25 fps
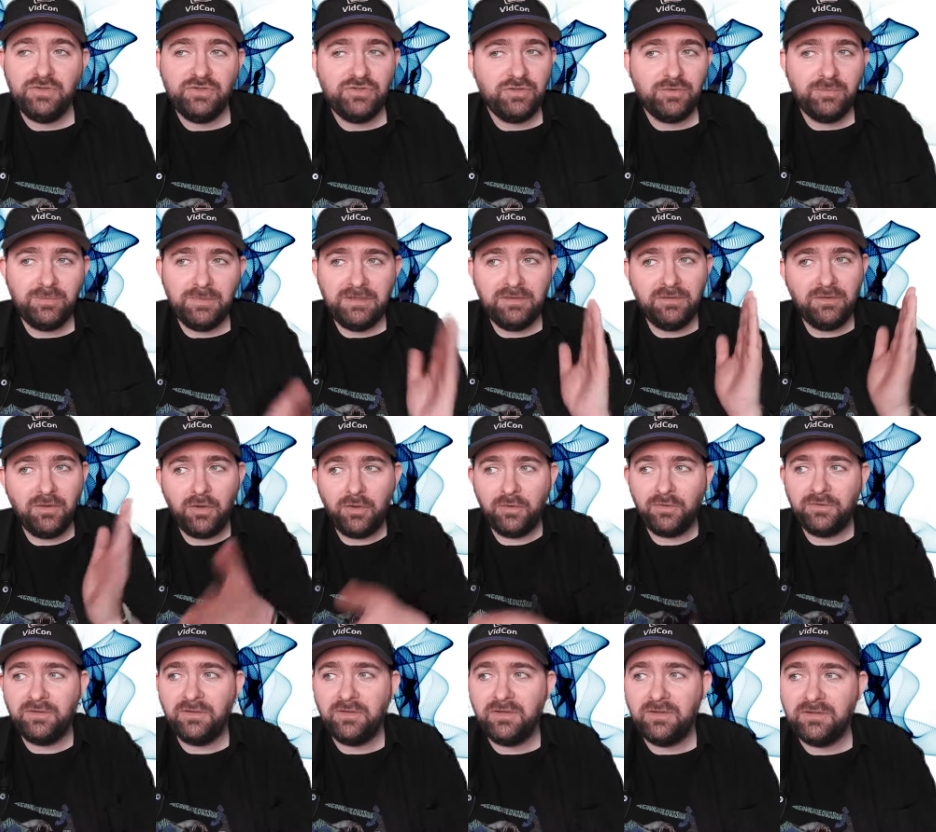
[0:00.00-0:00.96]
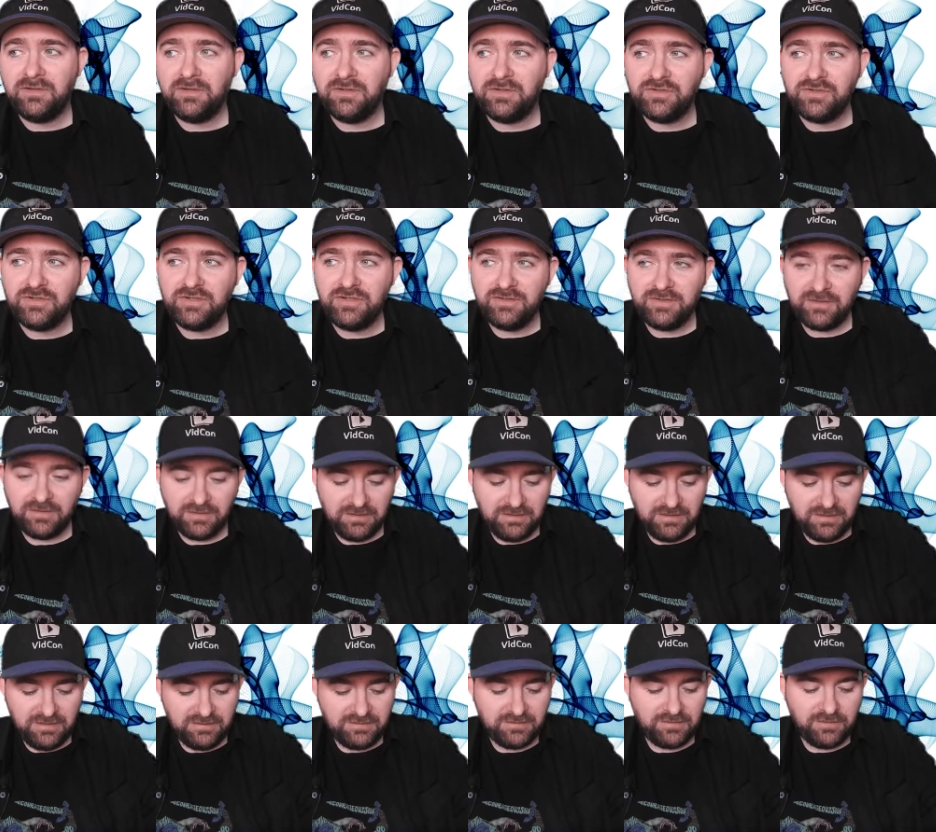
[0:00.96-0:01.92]
she'll be long done because she's on the
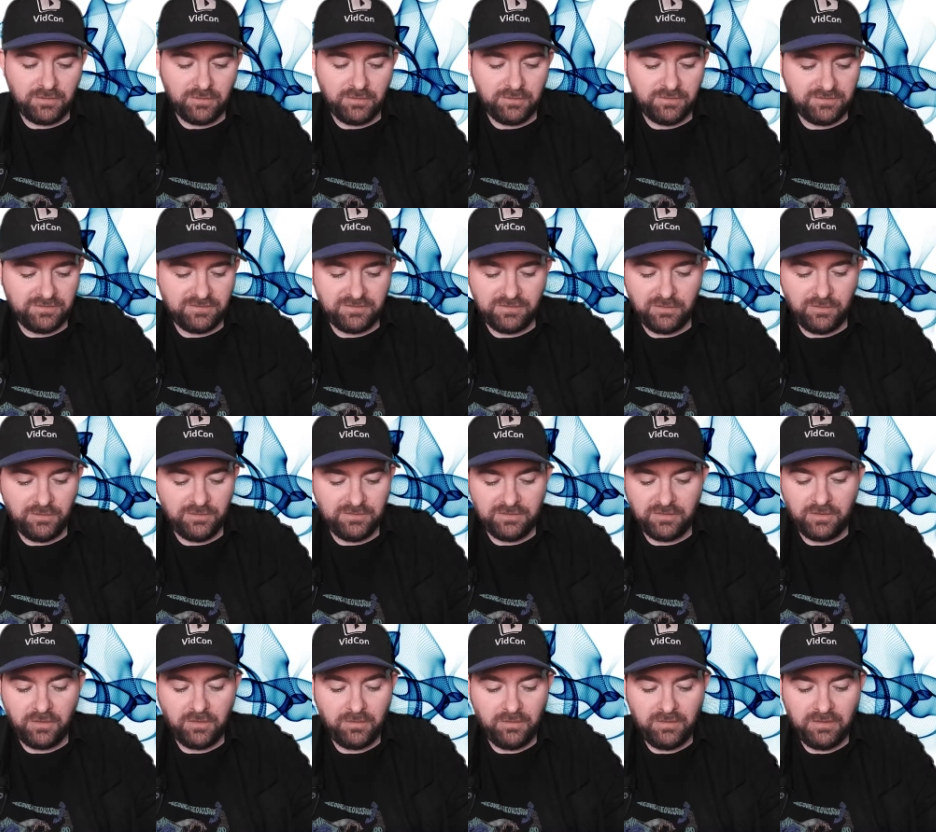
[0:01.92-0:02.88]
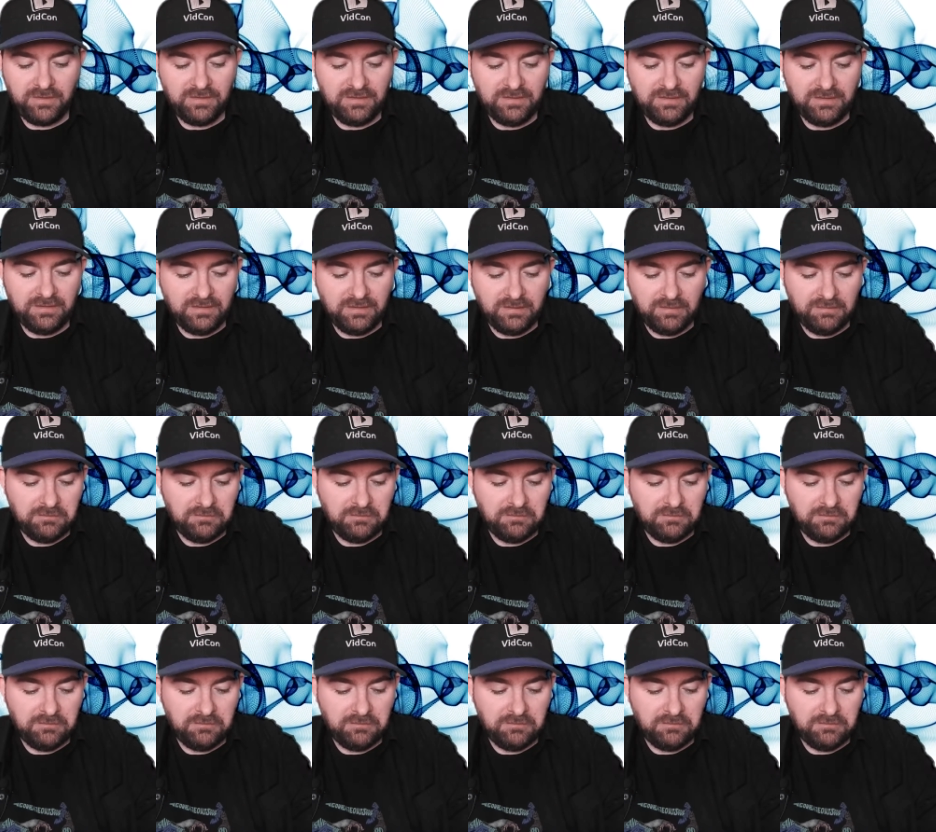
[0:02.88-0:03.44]
East Coast, so it's already